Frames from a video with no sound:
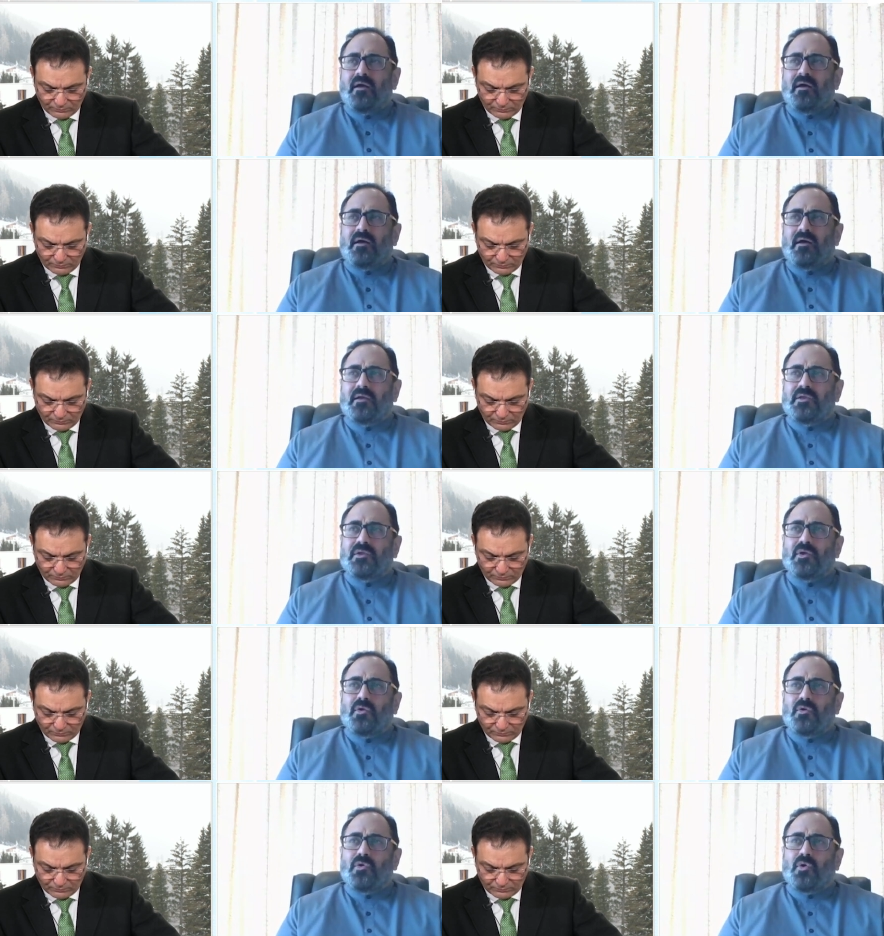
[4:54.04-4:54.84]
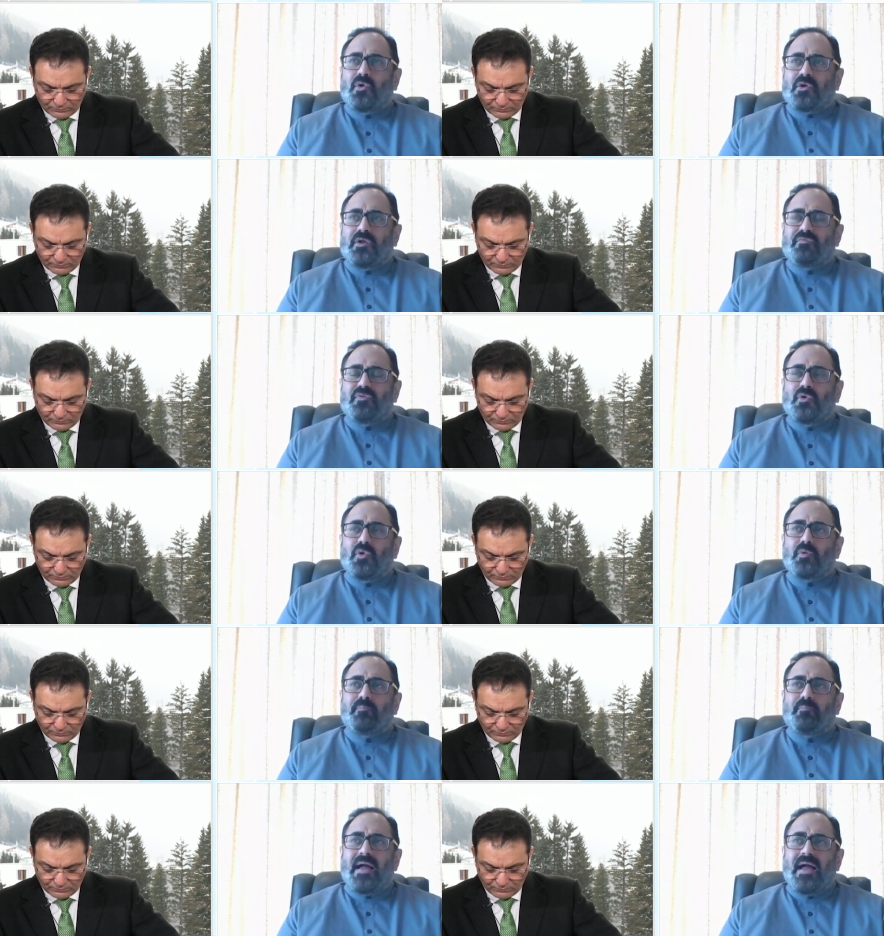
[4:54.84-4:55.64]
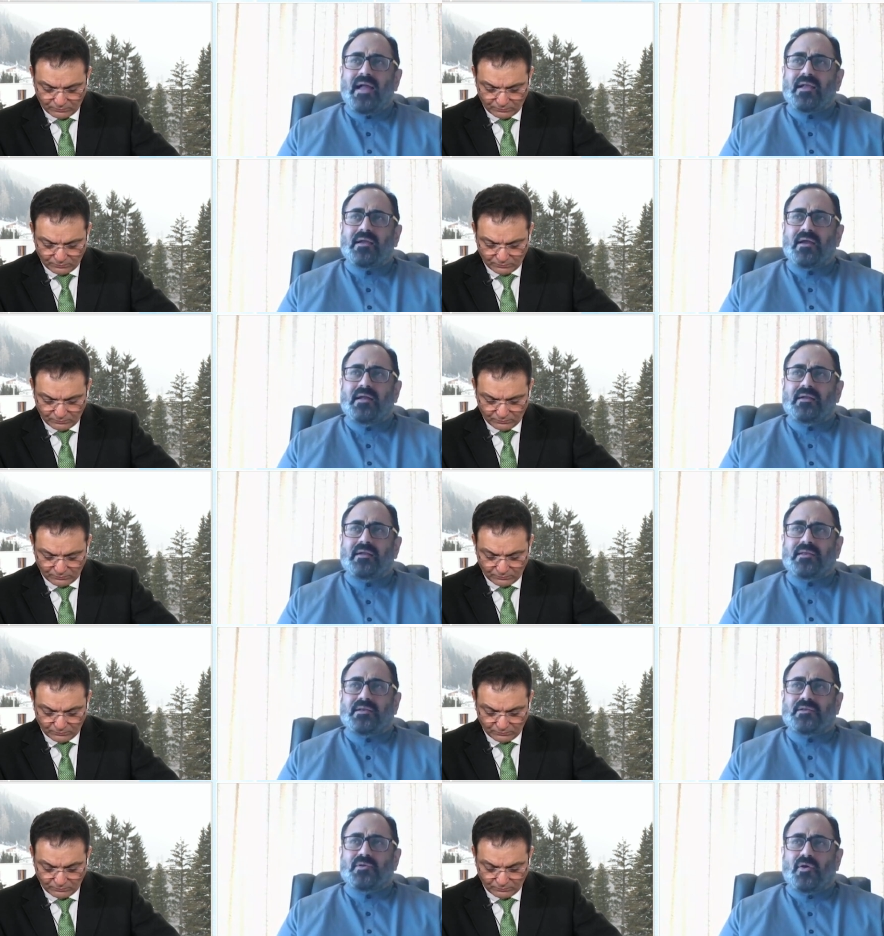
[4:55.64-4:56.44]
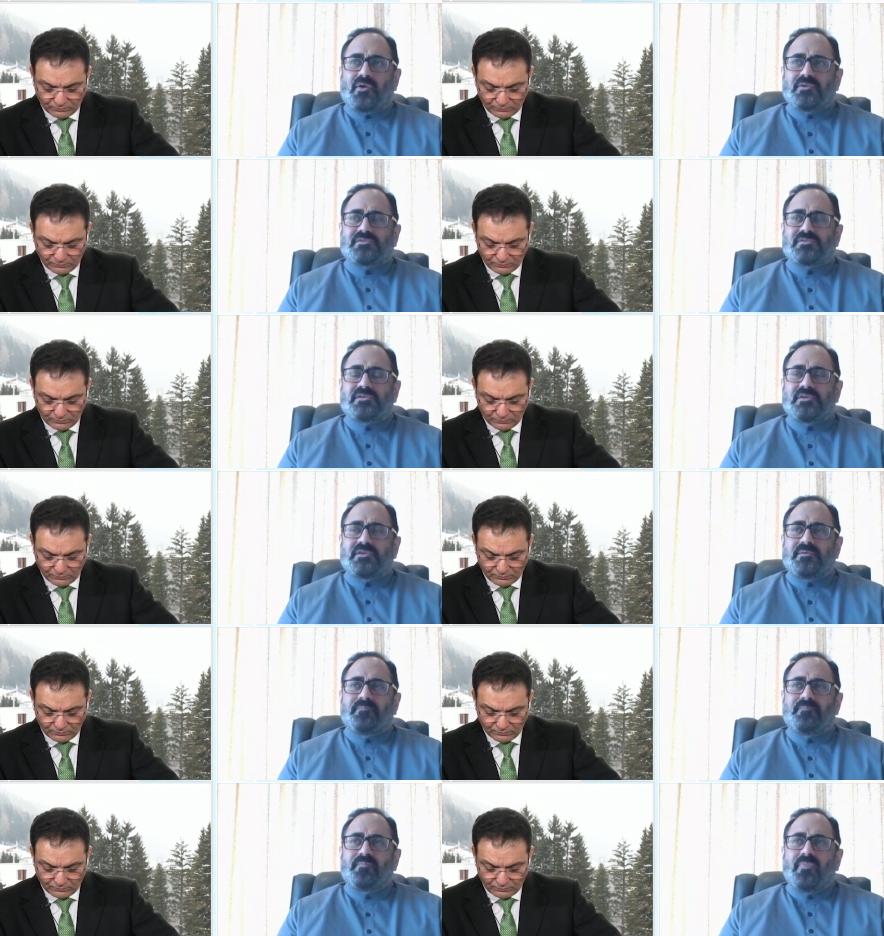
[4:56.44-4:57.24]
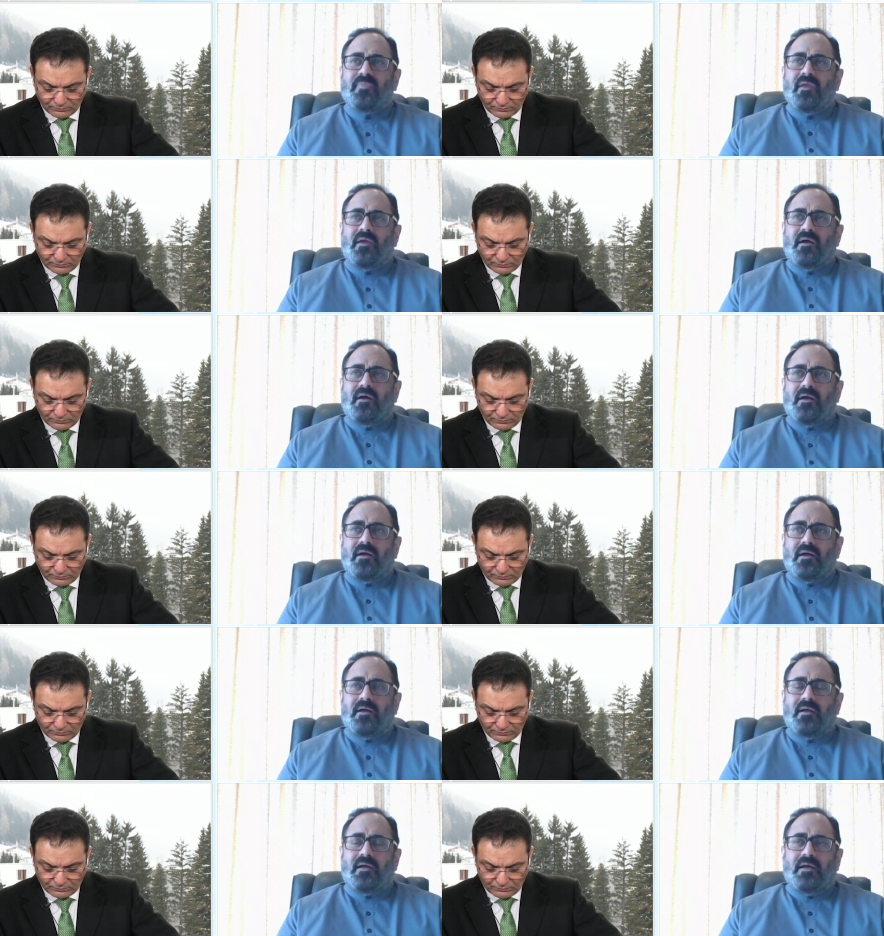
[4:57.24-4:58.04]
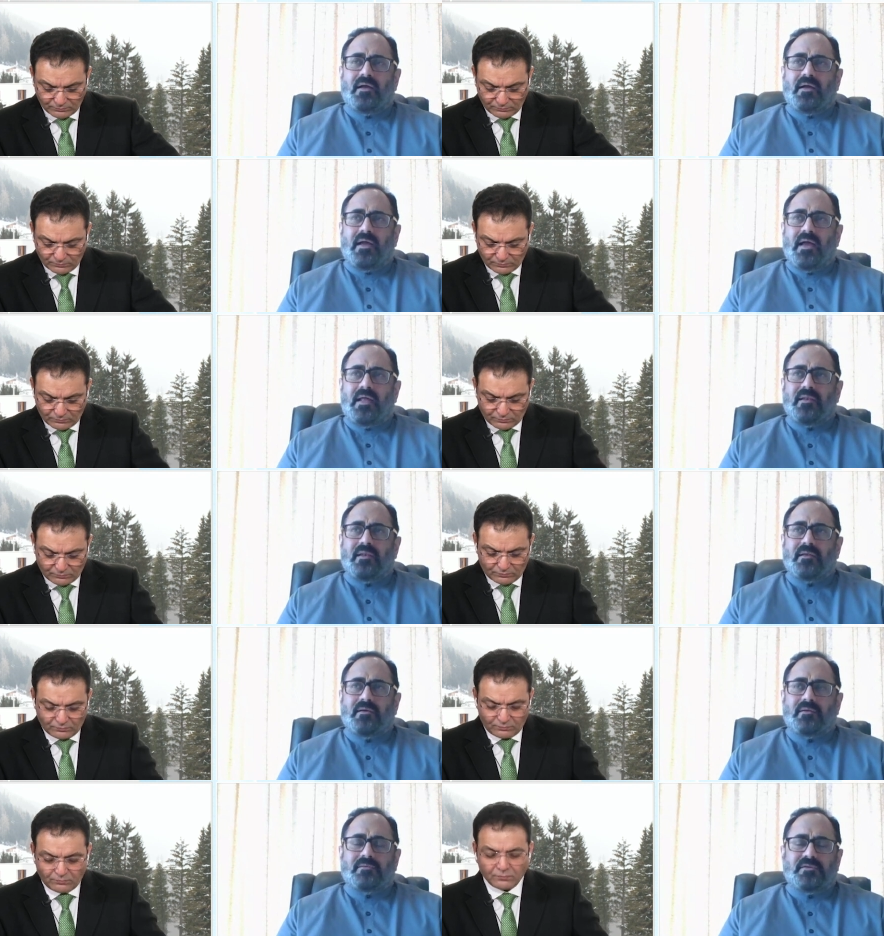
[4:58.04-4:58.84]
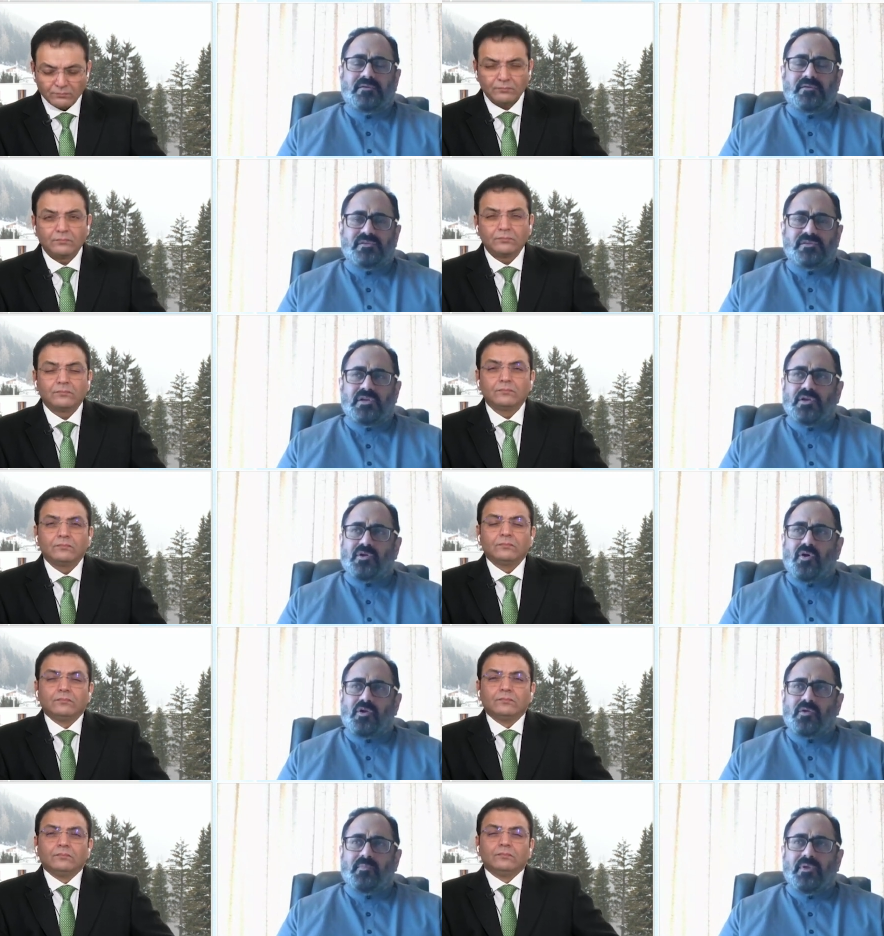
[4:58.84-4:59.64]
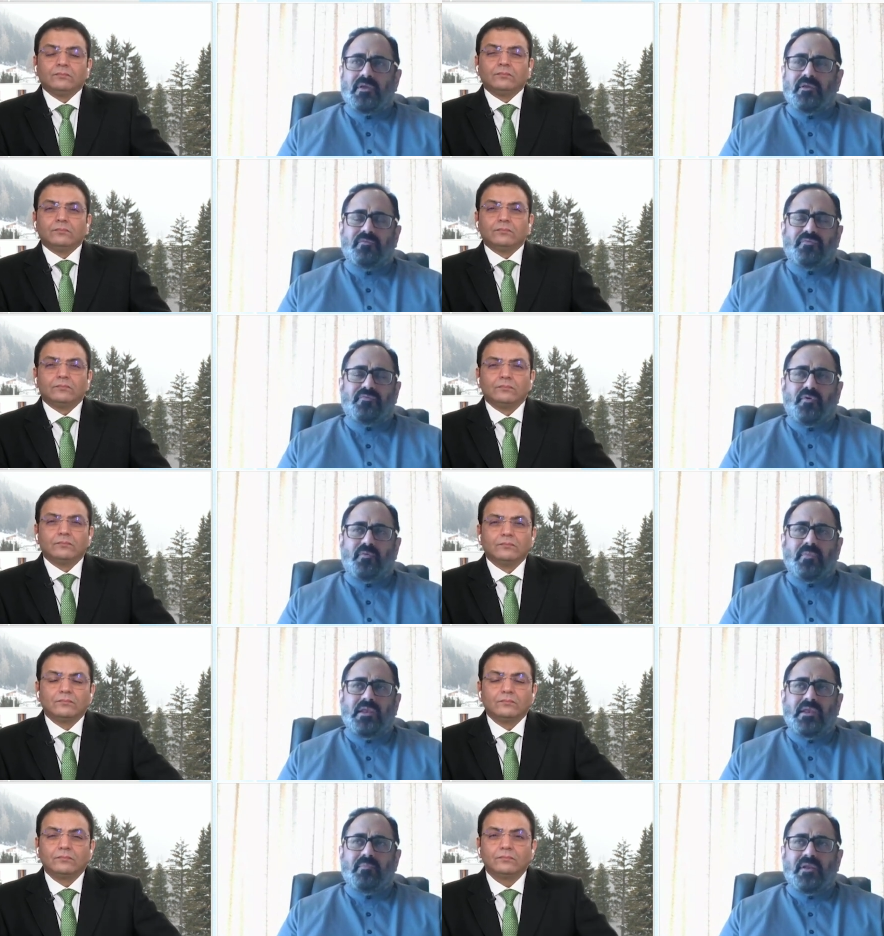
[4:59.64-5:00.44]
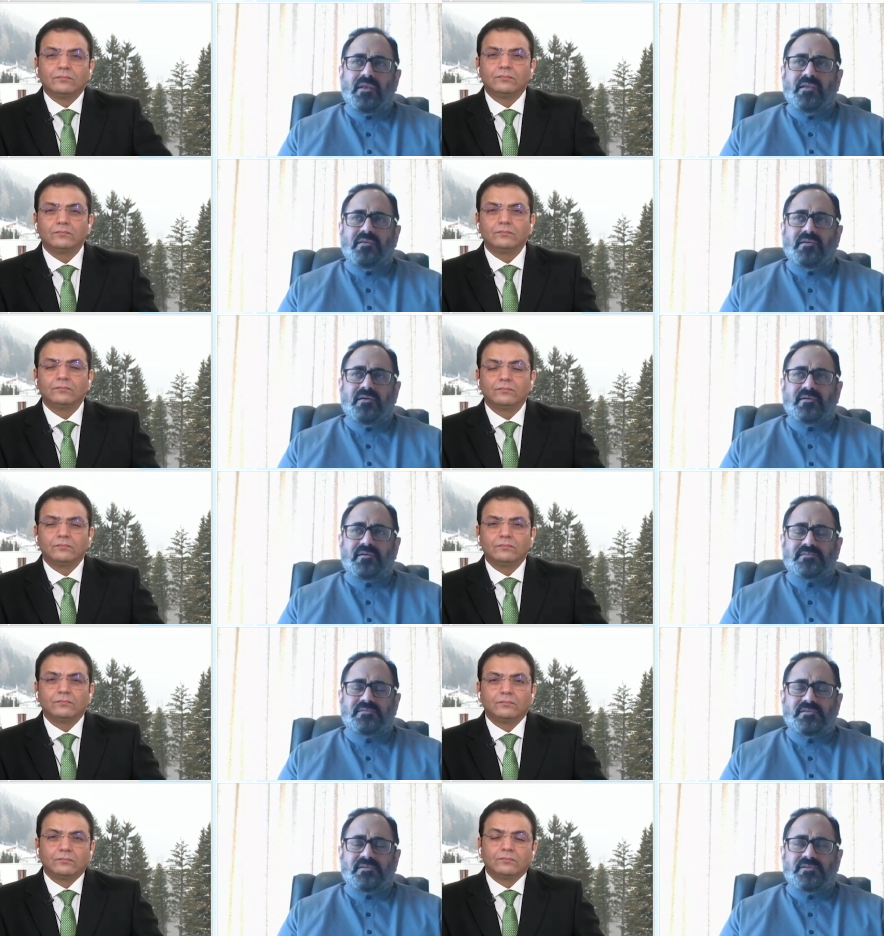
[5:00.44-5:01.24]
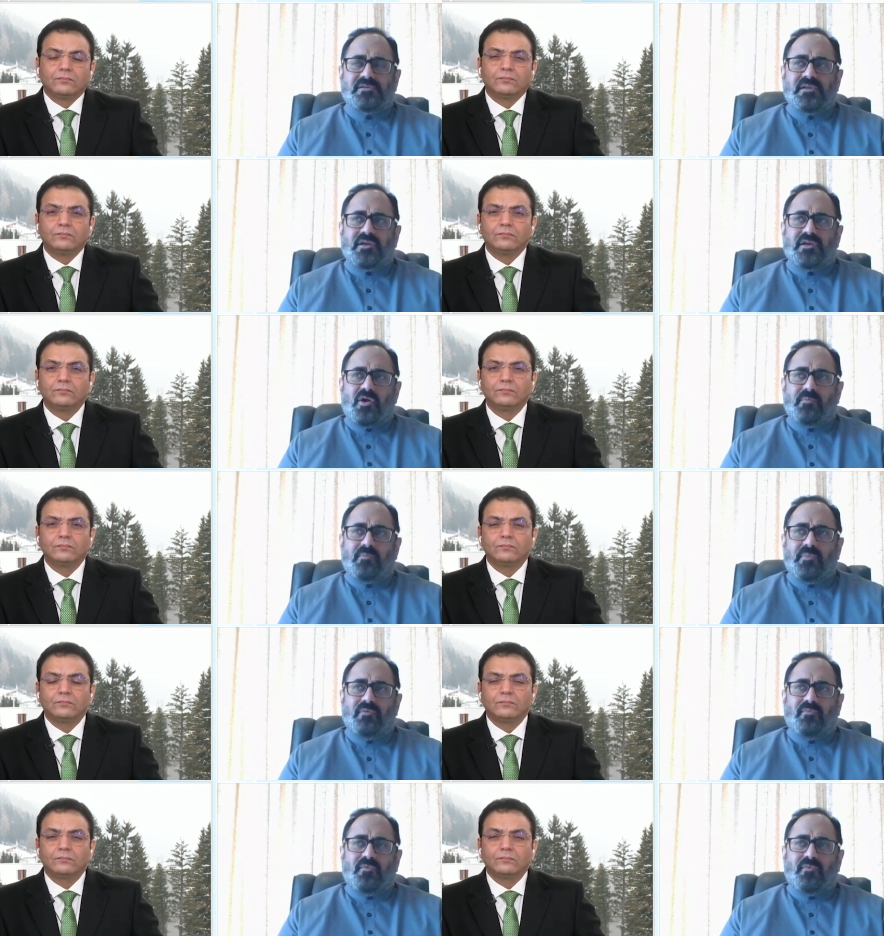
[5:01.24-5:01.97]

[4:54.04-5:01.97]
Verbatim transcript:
Speaker 1: Uh, you know, look, if you look back at technology uh, and uh, the digital economy. For many, many years, the digital economy